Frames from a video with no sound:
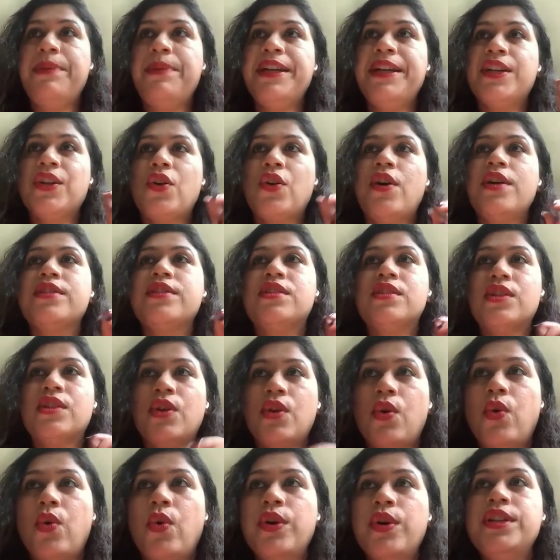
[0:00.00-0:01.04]
Bitcoin's
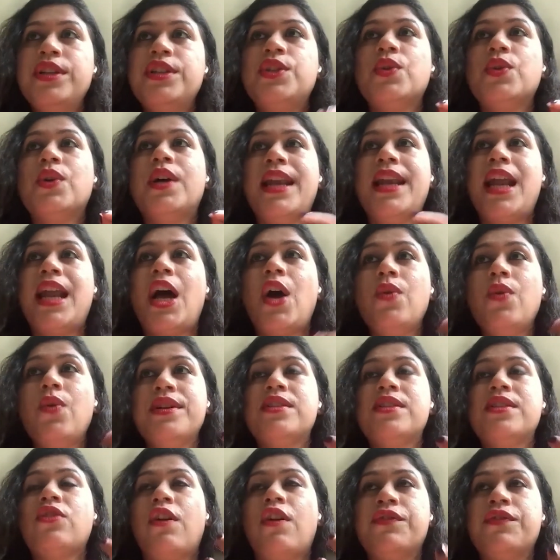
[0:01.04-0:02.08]
code to allow
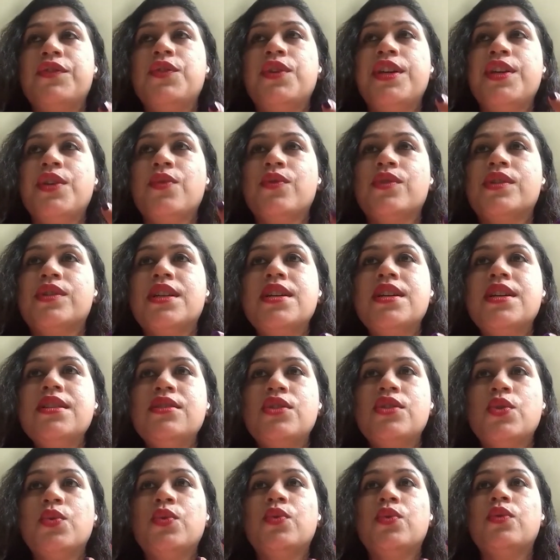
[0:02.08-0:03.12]
its software users
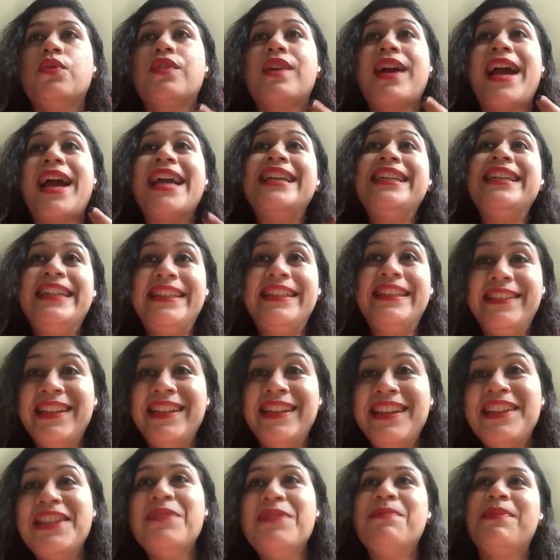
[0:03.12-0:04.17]
to write
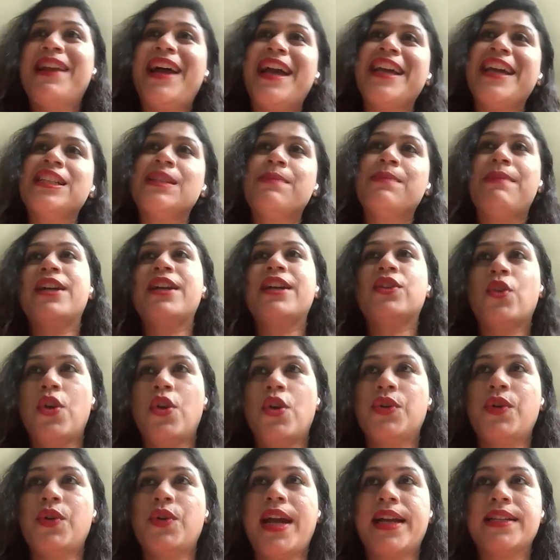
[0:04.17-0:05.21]
Ethereum-like smart
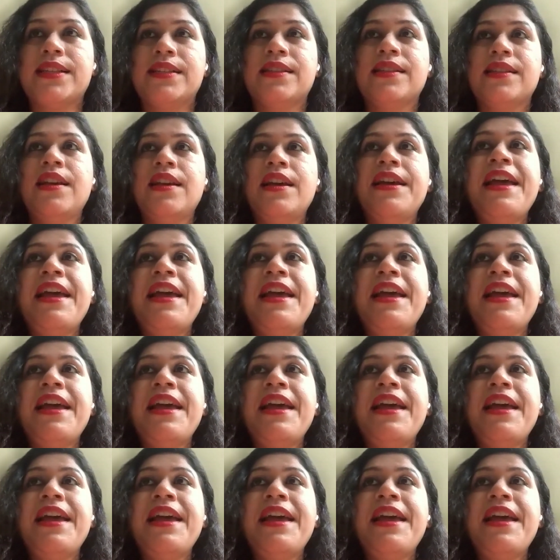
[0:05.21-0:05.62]
contracts